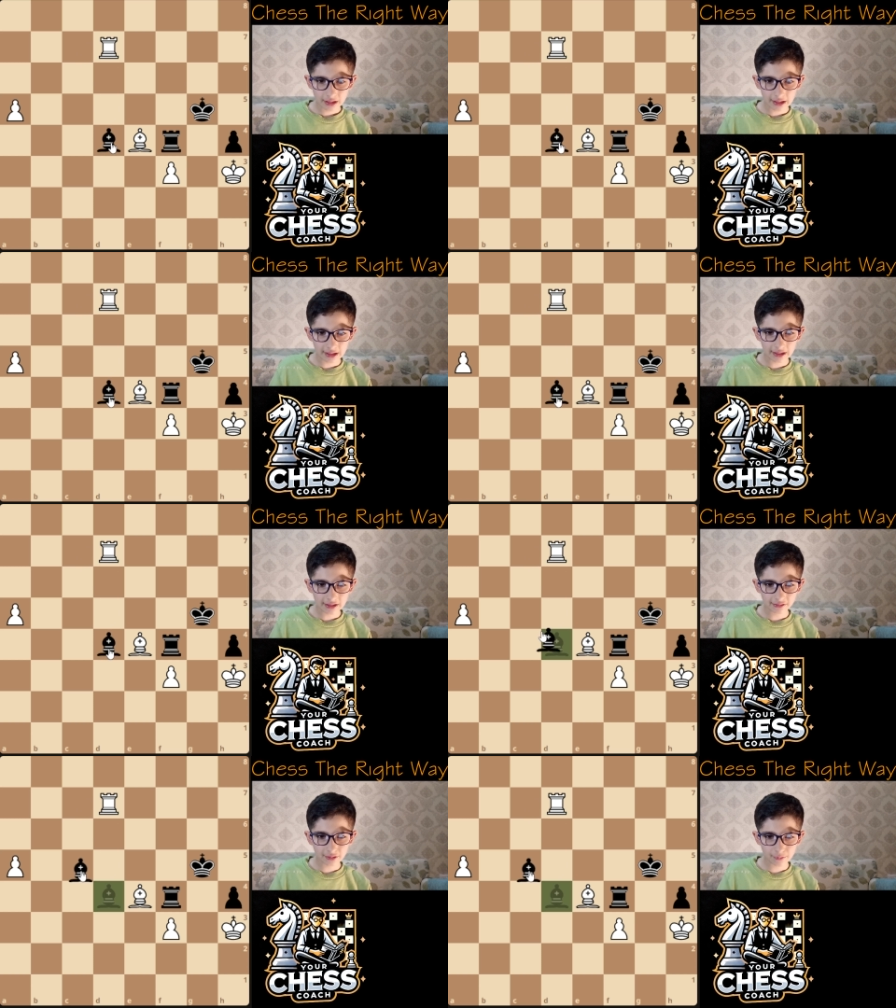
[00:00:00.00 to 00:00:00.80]

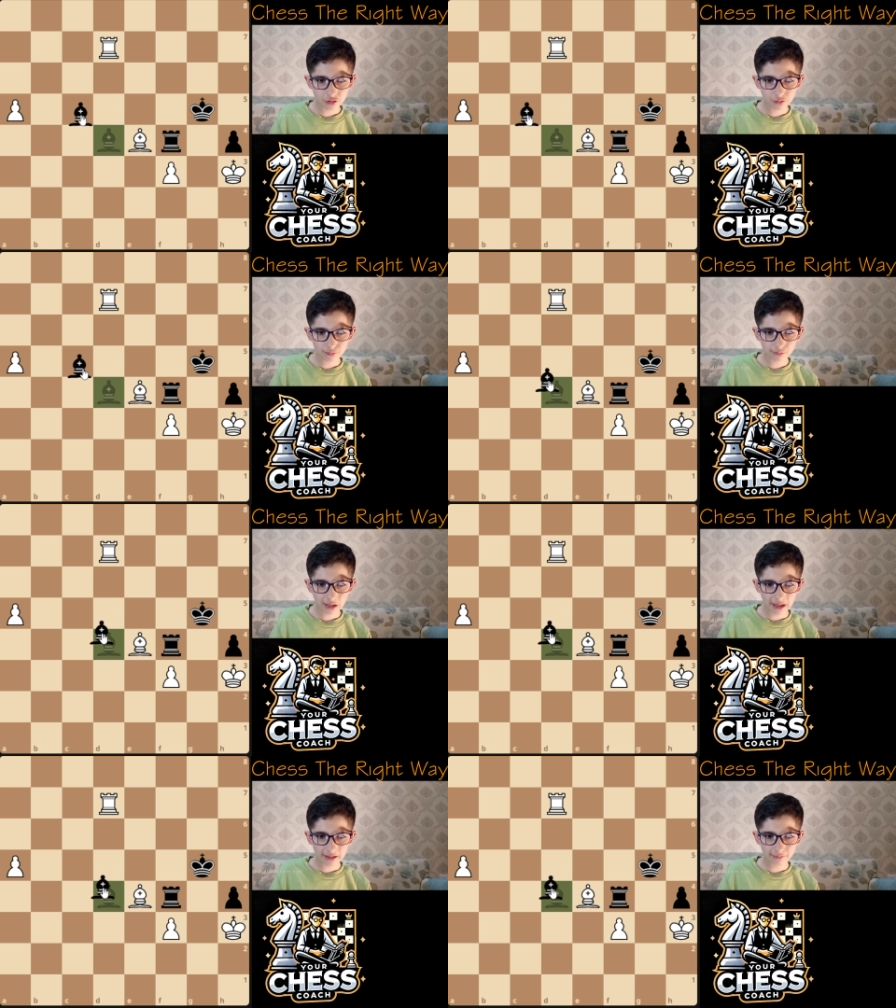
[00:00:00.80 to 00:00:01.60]
and the bishop
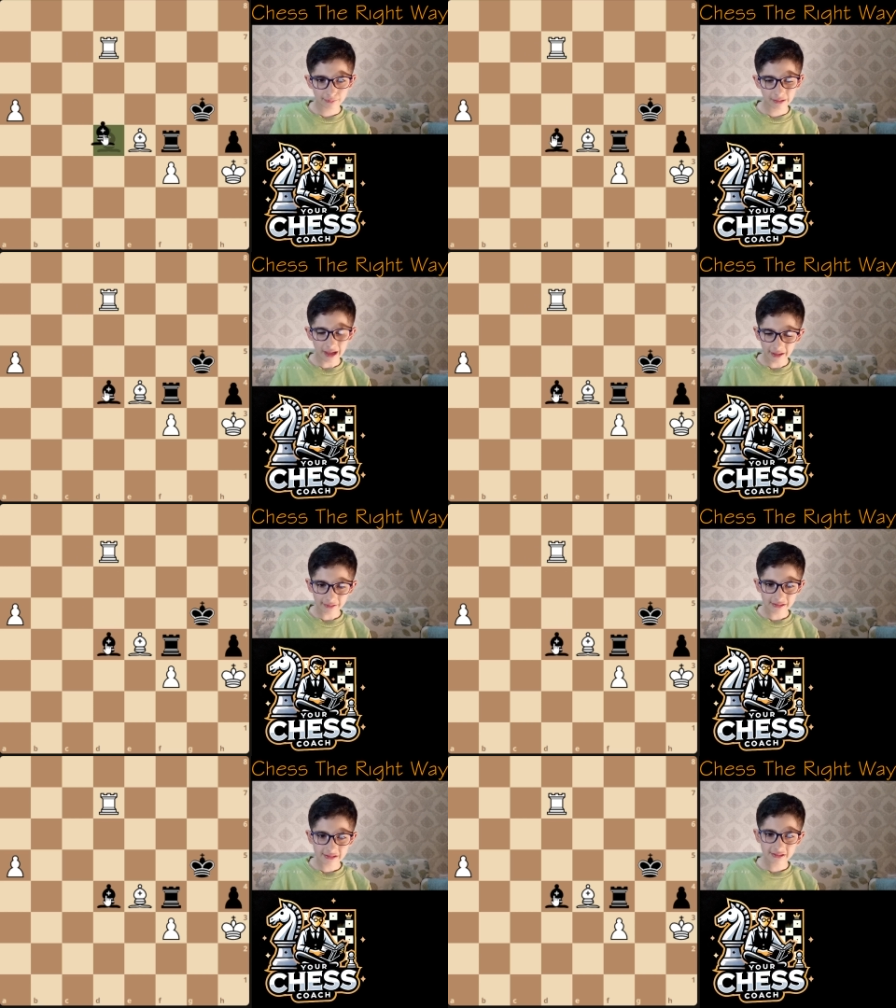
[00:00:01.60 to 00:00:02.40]
and black
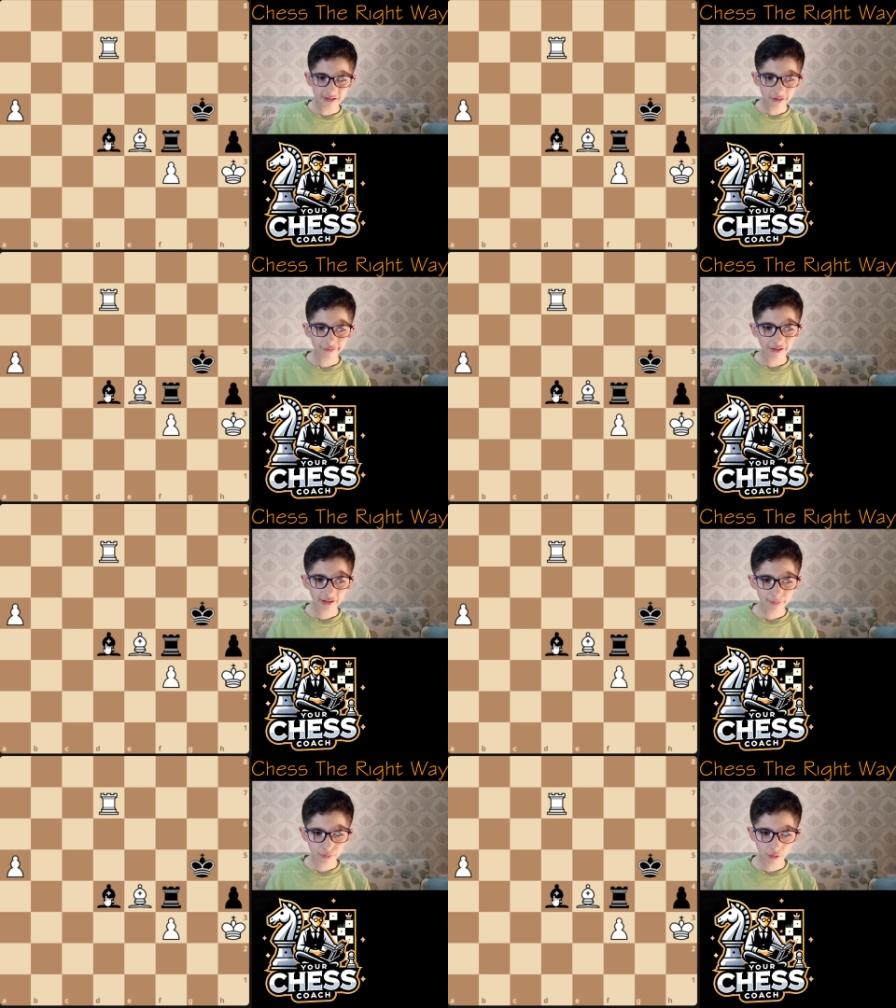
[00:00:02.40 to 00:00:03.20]
still
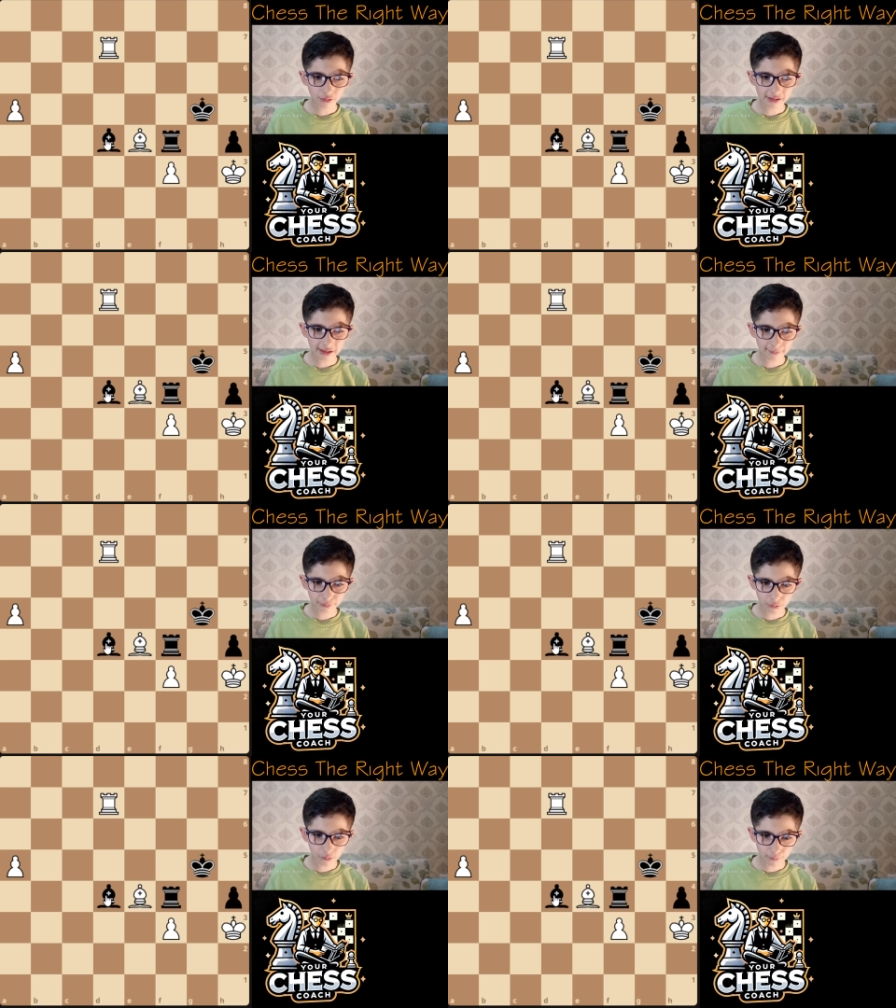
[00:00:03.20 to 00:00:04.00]
feeling
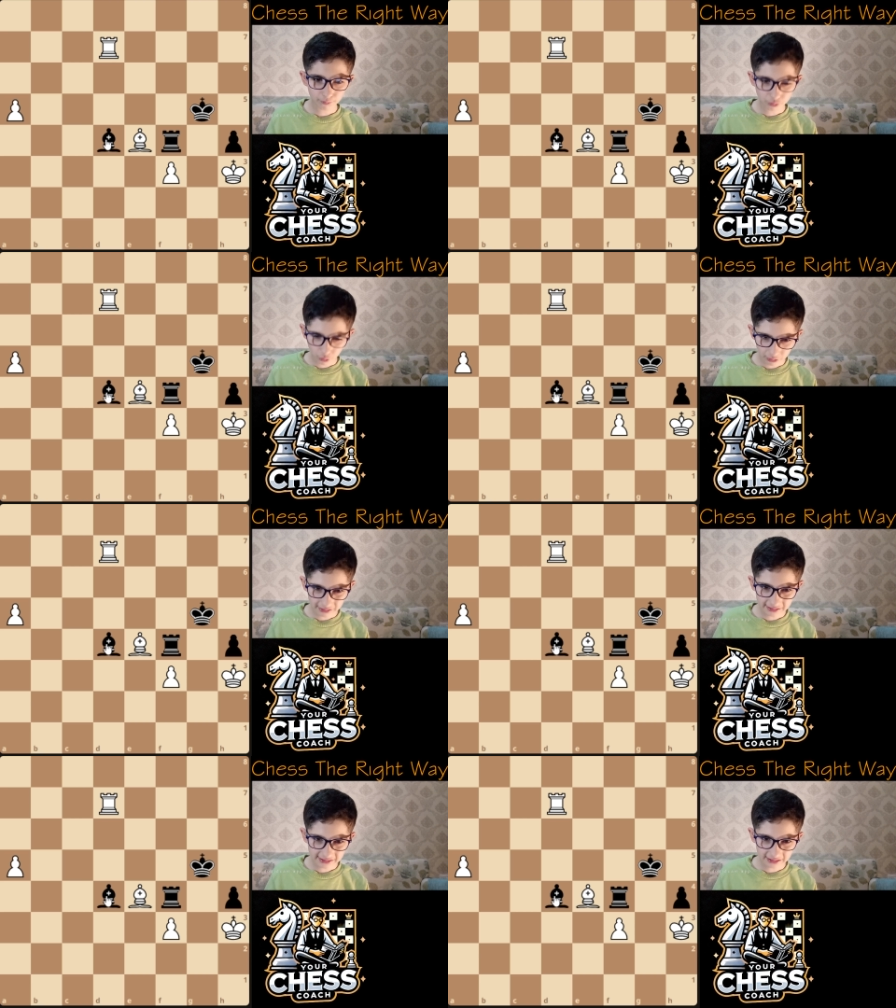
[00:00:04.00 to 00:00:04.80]
bored
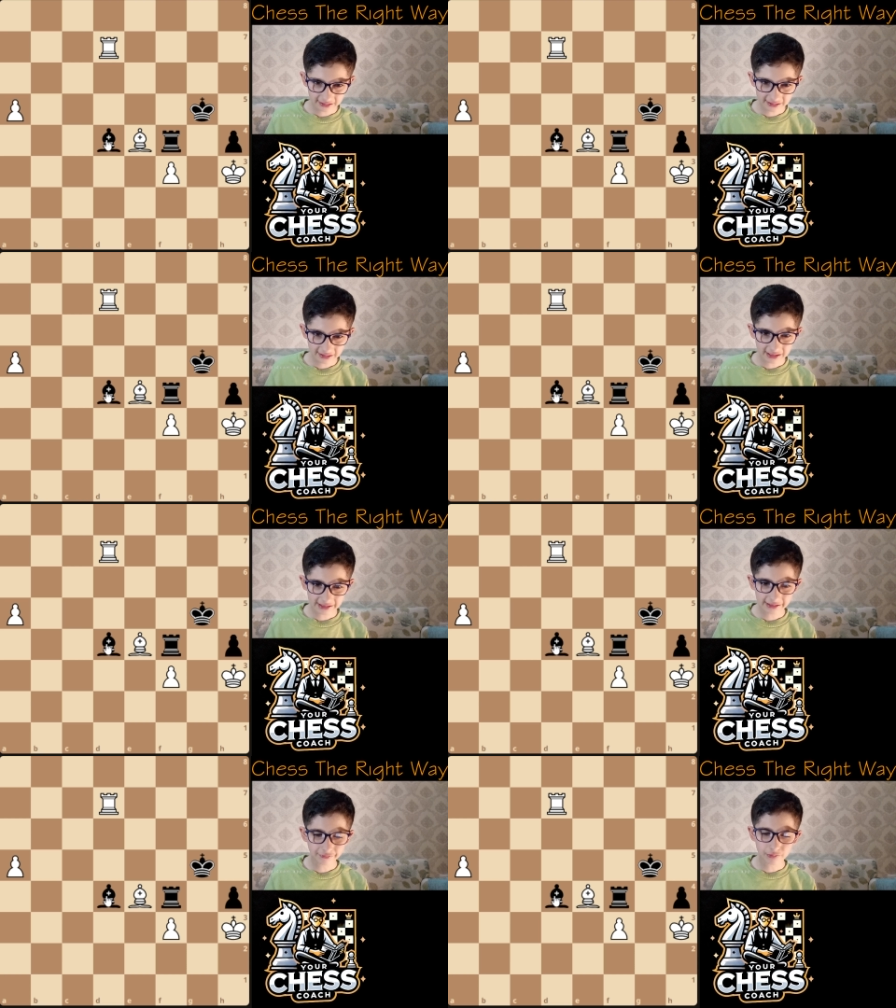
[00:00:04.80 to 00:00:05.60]
and tilted and
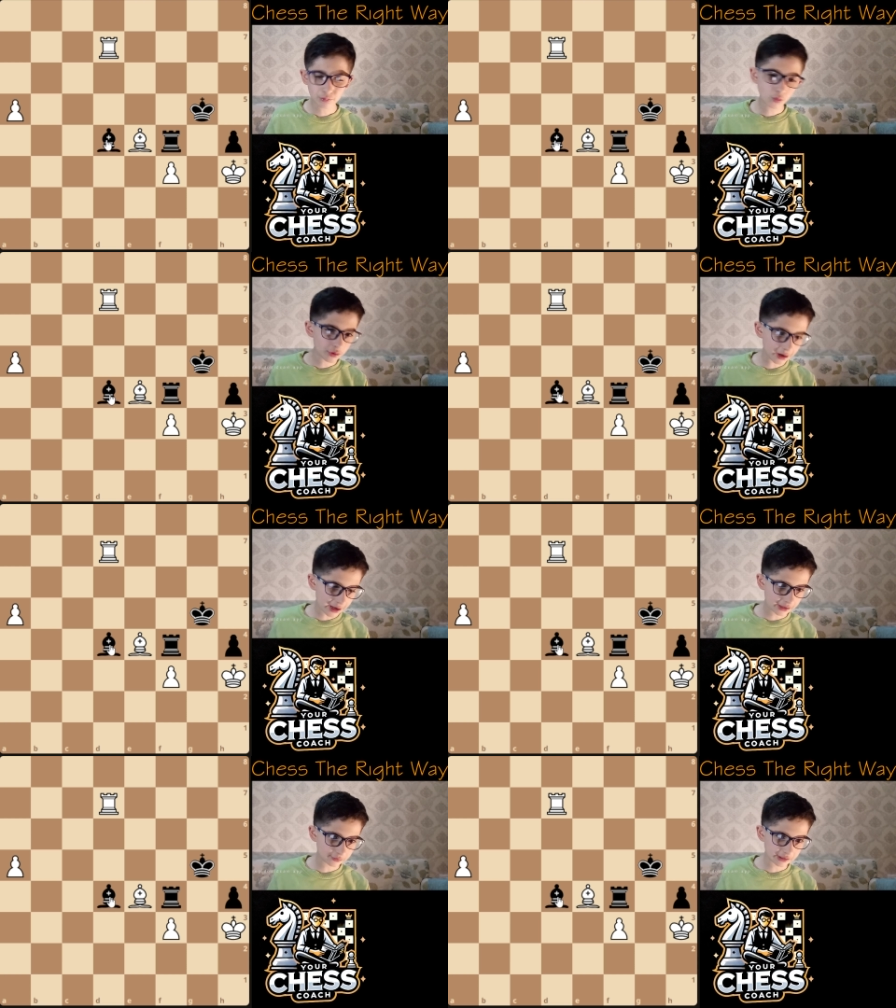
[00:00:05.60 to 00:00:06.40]
even more
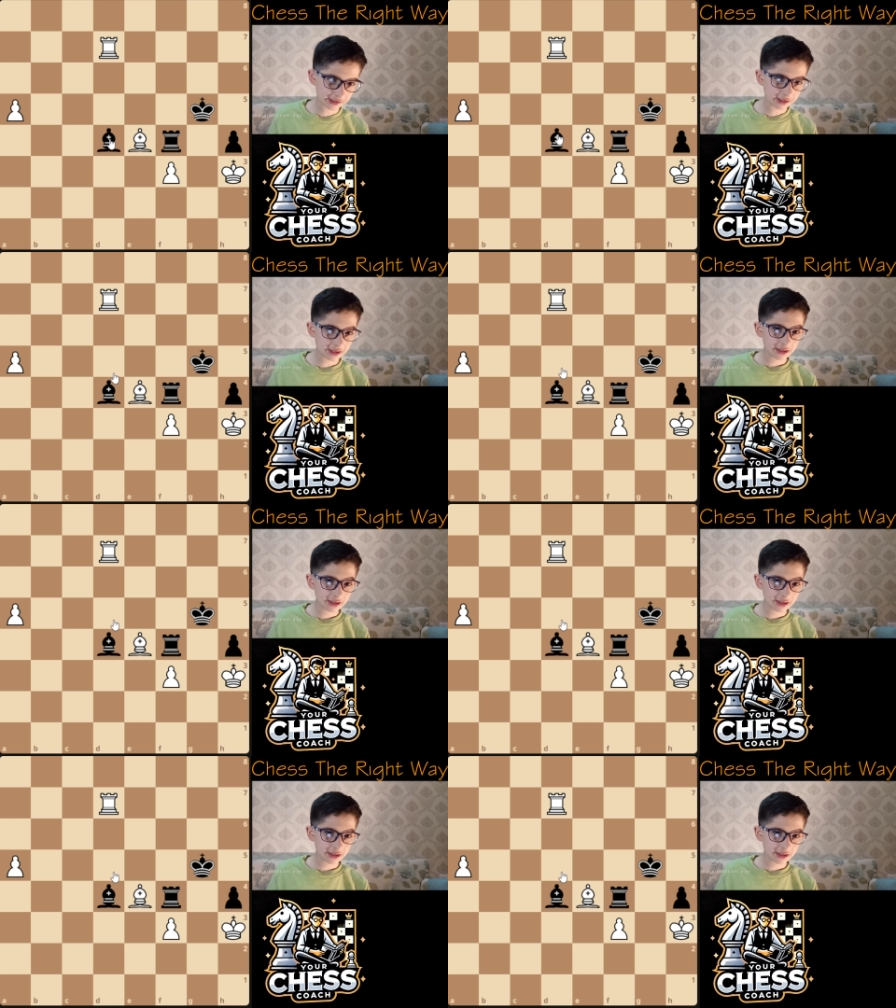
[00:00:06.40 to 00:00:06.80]
angry,